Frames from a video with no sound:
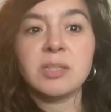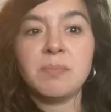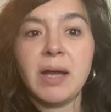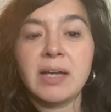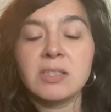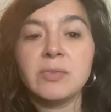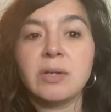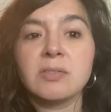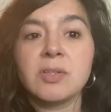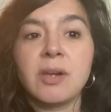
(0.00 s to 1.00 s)
to pass
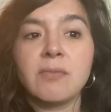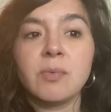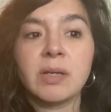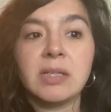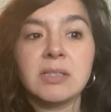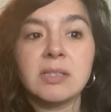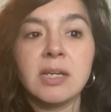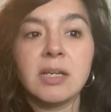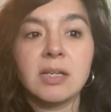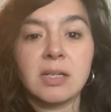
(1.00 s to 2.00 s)
around so that everyone can see.